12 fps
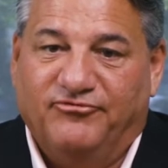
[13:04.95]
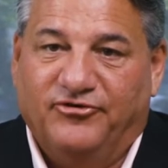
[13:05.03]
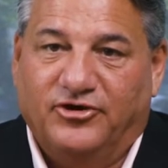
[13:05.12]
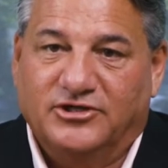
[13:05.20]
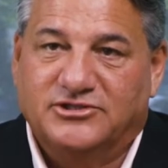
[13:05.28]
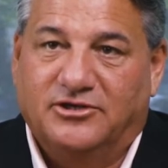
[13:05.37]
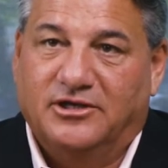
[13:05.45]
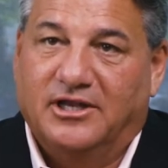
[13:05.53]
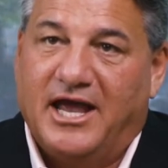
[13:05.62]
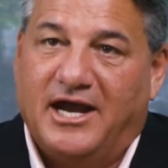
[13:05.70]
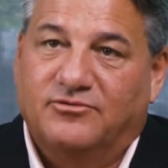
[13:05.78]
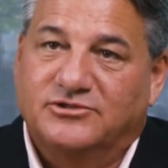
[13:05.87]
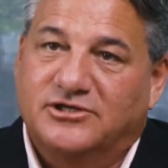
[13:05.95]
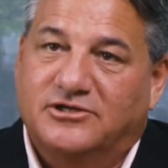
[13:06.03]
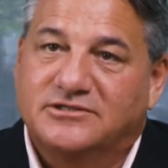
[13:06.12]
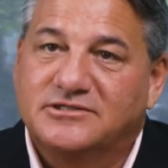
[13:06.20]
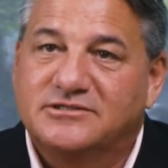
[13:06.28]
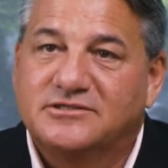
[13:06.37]
focus on lag
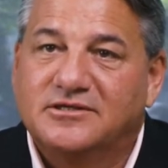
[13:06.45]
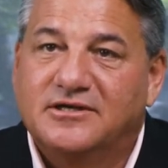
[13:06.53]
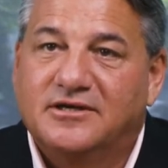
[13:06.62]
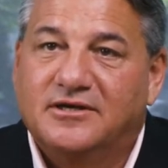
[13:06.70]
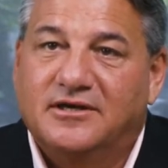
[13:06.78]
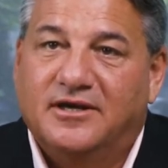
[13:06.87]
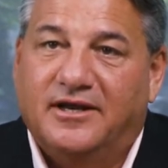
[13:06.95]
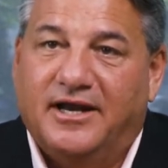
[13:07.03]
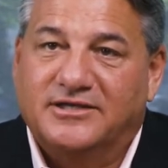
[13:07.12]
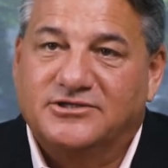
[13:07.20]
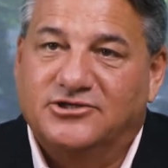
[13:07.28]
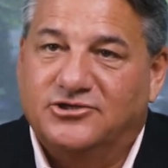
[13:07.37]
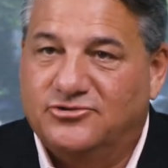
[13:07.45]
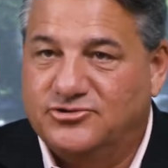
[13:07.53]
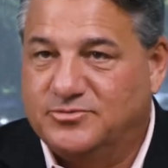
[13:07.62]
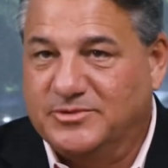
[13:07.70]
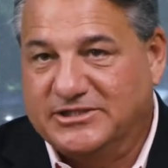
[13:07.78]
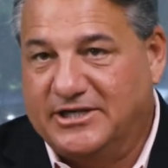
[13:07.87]
results, and that's a
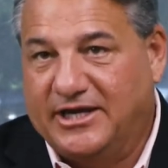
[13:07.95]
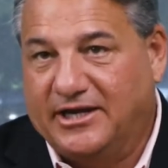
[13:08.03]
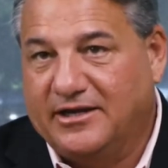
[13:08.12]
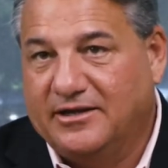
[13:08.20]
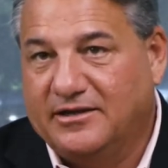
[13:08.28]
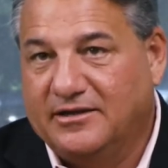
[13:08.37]
huge mistake.